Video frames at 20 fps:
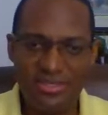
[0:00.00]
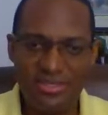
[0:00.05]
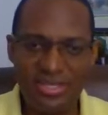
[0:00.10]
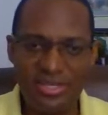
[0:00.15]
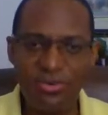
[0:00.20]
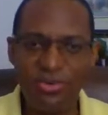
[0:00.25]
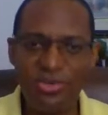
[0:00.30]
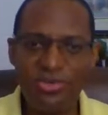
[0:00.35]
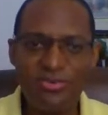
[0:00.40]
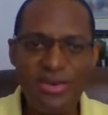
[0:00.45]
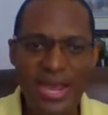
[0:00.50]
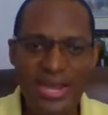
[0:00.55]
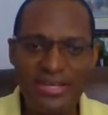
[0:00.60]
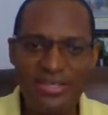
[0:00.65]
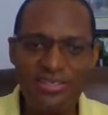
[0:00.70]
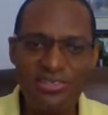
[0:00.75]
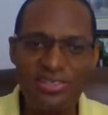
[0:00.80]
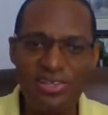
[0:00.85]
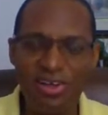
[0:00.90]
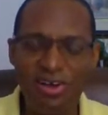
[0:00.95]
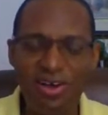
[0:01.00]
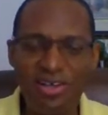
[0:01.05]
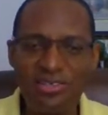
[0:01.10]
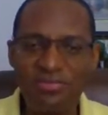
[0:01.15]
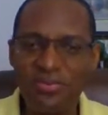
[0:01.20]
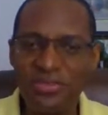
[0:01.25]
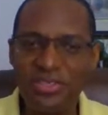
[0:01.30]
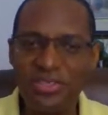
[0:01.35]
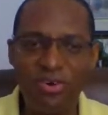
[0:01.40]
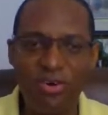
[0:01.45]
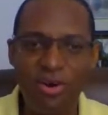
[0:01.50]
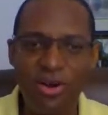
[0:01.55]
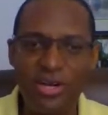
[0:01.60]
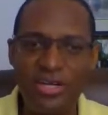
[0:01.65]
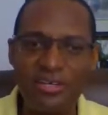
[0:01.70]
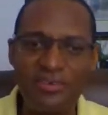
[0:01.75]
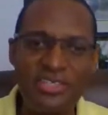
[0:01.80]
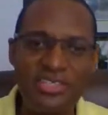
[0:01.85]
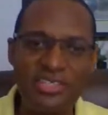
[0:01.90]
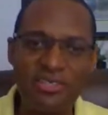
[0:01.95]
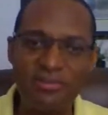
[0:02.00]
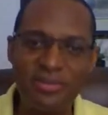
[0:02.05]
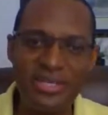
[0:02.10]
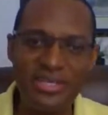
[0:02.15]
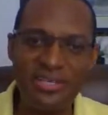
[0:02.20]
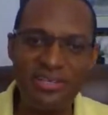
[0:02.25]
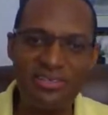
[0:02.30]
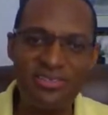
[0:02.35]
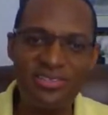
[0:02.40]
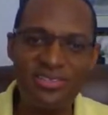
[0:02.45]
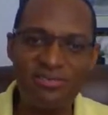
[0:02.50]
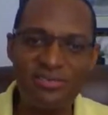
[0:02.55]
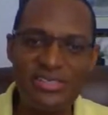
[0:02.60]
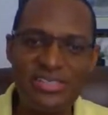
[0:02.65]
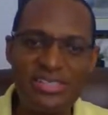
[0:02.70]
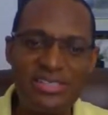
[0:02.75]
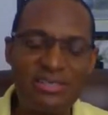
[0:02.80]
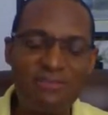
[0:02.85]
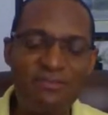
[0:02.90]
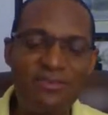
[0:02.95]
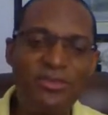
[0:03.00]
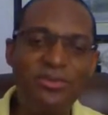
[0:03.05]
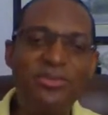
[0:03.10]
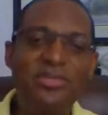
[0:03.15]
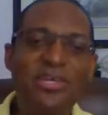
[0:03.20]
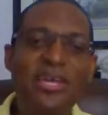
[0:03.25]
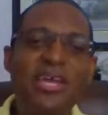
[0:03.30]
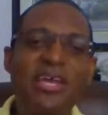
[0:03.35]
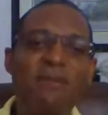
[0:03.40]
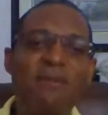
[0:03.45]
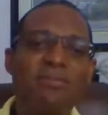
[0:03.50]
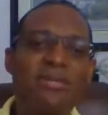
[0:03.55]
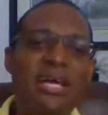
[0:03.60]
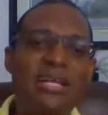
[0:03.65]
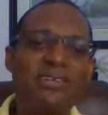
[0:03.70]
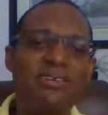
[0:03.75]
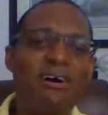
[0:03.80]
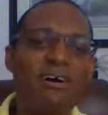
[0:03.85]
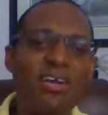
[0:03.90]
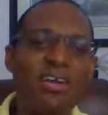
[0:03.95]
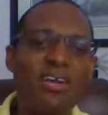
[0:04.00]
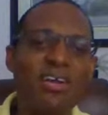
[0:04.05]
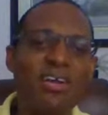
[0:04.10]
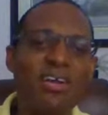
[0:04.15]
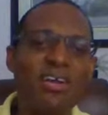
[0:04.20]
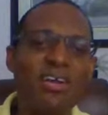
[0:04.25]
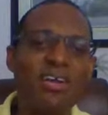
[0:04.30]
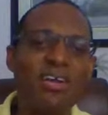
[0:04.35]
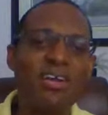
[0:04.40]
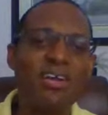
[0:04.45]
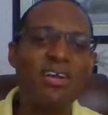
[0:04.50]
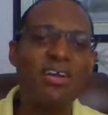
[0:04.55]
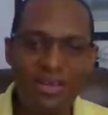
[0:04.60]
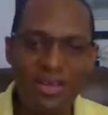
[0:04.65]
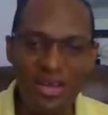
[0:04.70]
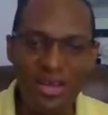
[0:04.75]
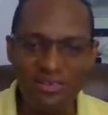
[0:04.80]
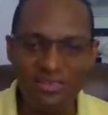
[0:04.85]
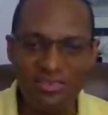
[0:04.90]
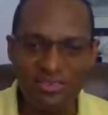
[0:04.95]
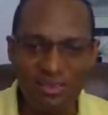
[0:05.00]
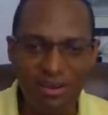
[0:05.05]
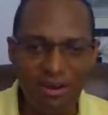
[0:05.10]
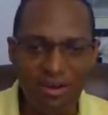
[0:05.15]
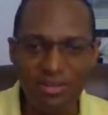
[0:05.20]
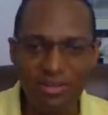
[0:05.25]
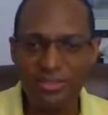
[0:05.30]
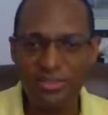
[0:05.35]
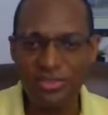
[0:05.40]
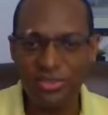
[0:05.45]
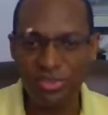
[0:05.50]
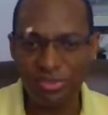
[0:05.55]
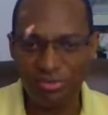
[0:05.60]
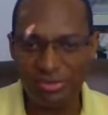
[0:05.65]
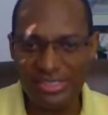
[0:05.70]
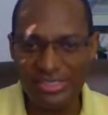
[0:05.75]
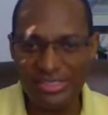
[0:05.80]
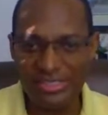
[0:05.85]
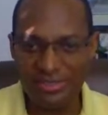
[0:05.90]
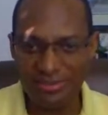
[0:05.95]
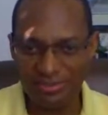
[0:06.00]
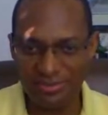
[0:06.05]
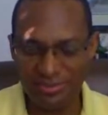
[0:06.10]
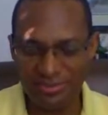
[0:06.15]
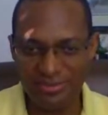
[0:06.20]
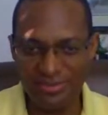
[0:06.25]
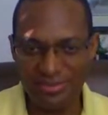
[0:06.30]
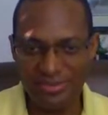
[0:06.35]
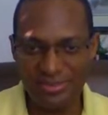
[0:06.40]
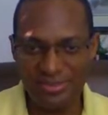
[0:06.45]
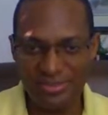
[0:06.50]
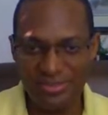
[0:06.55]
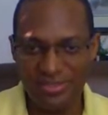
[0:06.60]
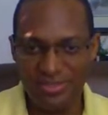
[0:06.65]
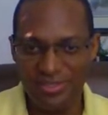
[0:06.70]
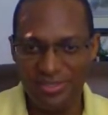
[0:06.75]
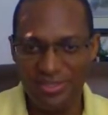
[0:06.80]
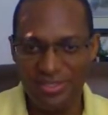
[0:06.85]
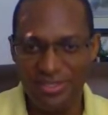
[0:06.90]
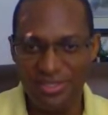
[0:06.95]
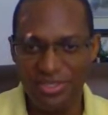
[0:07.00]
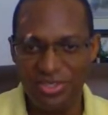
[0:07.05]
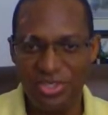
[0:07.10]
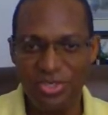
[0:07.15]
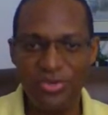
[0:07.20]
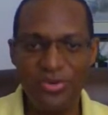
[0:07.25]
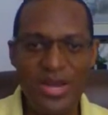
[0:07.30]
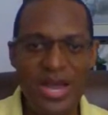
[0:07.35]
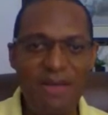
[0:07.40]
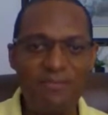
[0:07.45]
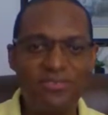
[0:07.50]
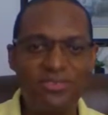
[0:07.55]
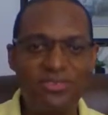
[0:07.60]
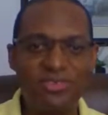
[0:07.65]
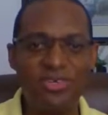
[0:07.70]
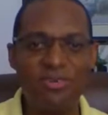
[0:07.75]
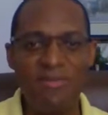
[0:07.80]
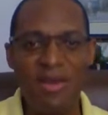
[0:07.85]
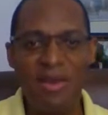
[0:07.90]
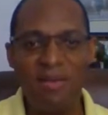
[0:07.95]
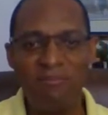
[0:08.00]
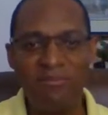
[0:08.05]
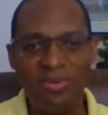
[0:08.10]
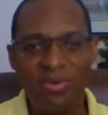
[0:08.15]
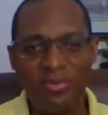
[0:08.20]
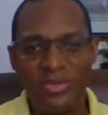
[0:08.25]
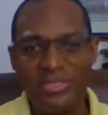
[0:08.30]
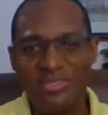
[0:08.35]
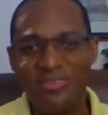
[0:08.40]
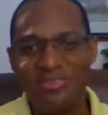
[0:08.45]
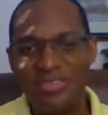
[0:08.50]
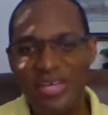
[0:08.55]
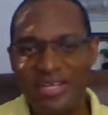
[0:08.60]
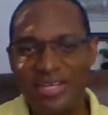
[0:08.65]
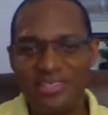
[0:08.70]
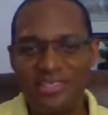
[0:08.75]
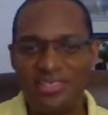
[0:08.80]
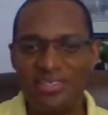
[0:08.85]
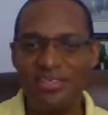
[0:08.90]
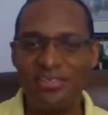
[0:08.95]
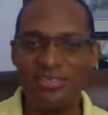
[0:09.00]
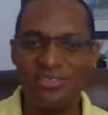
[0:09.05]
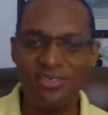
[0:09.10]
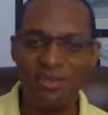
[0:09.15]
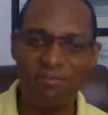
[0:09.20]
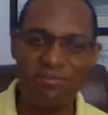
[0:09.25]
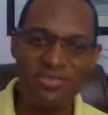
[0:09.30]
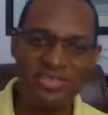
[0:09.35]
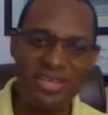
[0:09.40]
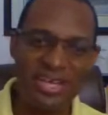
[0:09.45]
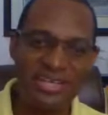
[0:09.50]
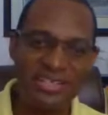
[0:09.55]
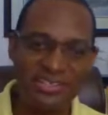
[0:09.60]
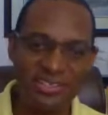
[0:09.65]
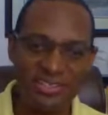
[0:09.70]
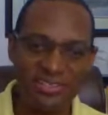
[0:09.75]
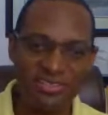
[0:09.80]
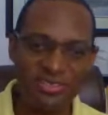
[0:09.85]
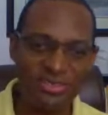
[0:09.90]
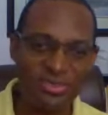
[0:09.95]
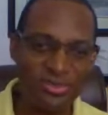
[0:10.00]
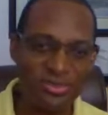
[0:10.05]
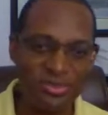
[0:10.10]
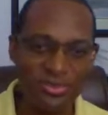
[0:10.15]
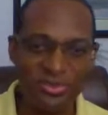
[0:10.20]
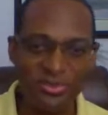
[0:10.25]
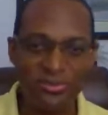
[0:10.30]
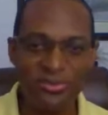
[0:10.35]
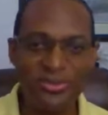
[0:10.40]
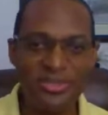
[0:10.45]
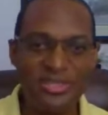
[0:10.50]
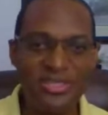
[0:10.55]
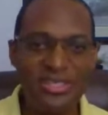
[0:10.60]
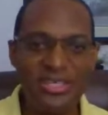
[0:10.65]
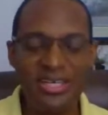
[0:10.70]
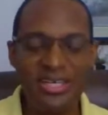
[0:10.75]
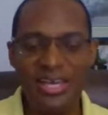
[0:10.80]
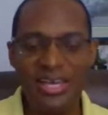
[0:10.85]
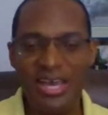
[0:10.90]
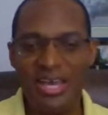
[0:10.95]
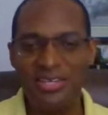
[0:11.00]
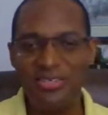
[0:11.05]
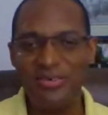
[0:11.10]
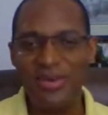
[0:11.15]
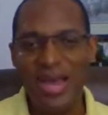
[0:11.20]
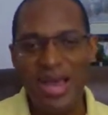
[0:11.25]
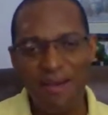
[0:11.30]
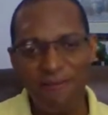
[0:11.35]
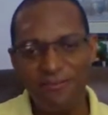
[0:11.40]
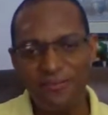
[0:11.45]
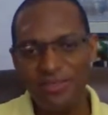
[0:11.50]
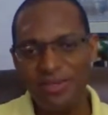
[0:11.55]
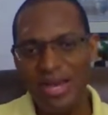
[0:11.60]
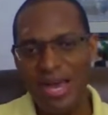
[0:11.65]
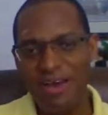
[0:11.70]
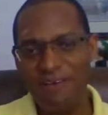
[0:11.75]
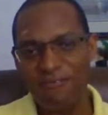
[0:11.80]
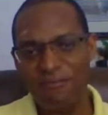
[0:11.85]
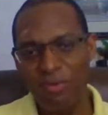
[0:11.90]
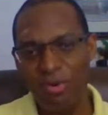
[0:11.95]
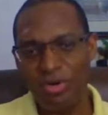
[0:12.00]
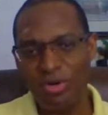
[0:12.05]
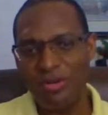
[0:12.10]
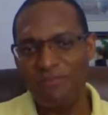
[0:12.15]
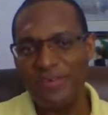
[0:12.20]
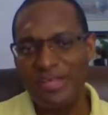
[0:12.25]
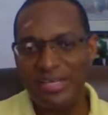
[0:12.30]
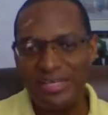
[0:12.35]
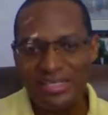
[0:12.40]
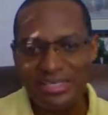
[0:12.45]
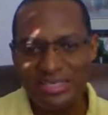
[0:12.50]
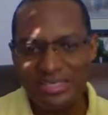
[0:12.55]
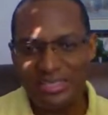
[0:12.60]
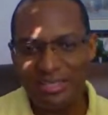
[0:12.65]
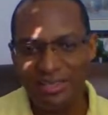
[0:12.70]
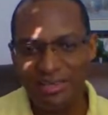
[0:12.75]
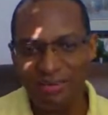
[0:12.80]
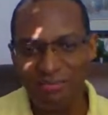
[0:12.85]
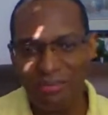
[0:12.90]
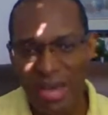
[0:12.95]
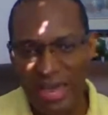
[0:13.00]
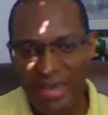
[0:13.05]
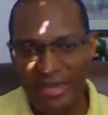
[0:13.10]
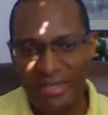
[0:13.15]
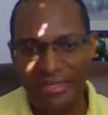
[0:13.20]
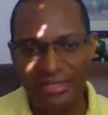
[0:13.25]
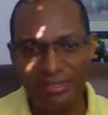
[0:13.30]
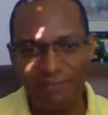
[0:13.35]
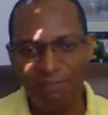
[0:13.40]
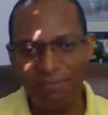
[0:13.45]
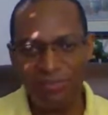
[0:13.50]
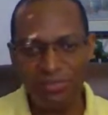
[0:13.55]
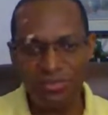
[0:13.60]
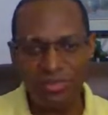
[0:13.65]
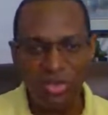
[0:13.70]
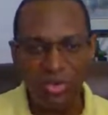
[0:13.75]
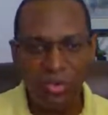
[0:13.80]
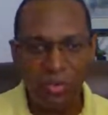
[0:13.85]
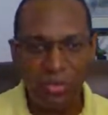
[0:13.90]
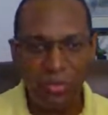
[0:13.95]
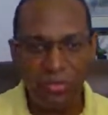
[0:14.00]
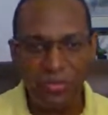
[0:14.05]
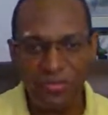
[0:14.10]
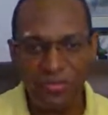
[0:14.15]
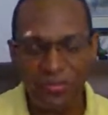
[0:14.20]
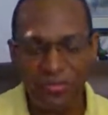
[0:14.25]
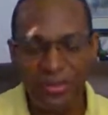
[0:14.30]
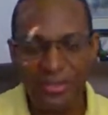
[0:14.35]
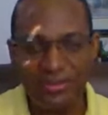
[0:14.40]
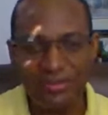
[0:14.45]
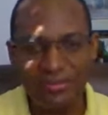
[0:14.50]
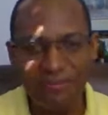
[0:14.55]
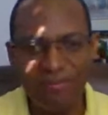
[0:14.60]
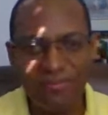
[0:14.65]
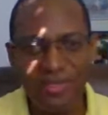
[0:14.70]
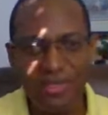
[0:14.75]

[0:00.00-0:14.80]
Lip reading: They don't write these laws for the ordinary Jamaicans to read it. If you take up that document and start to read it, you have to remember which section and subsection to go to, and you have to have more of a legal mind to go through it.